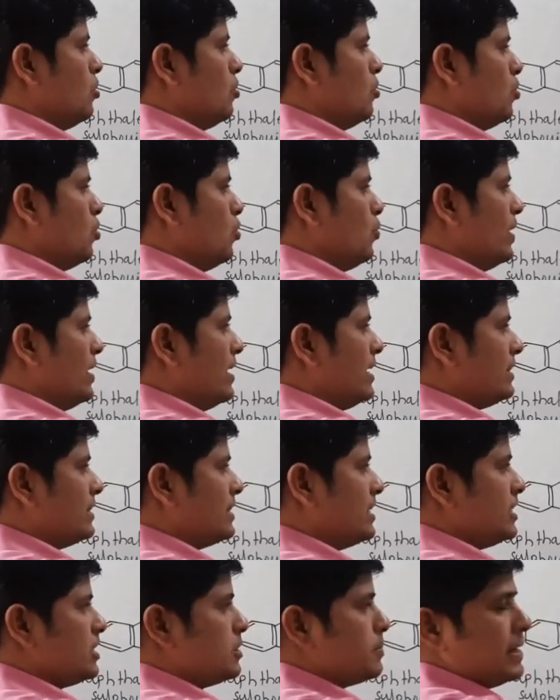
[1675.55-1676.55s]
over
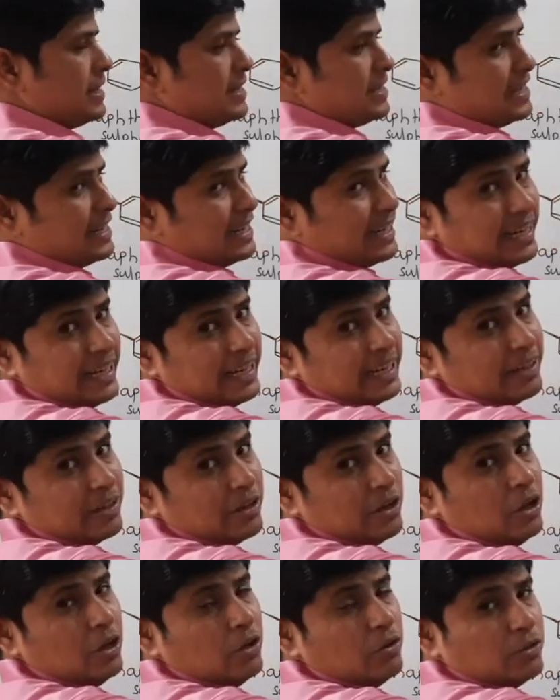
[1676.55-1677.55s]
this benzene
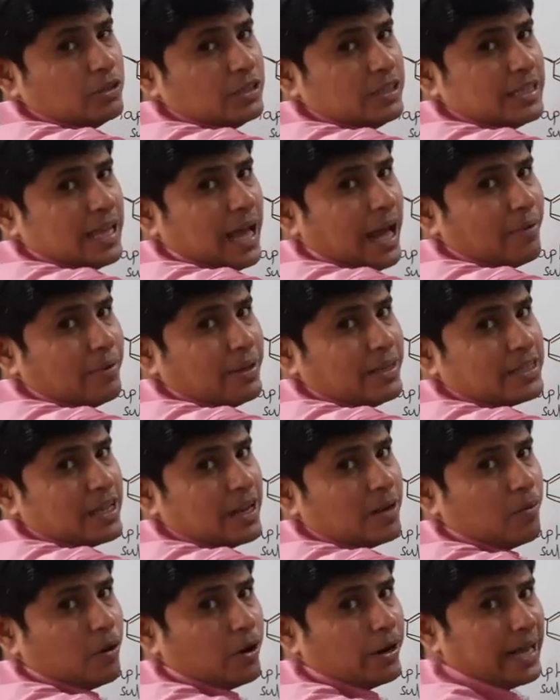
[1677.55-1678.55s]
ring which is having
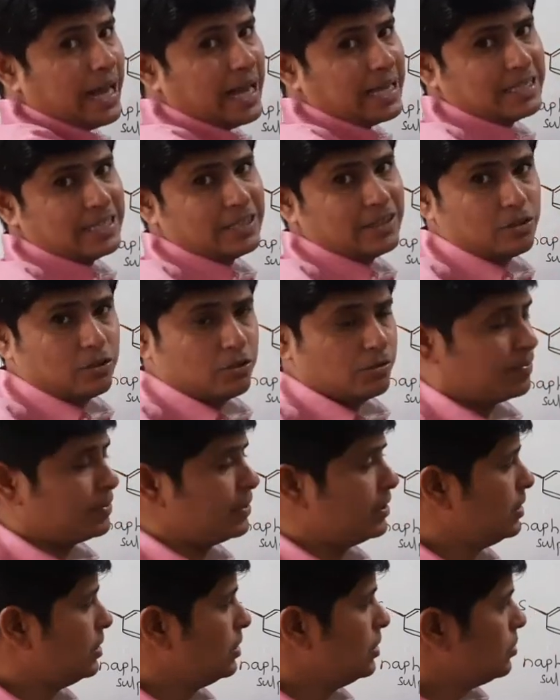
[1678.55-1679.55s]
sulfonic acid group.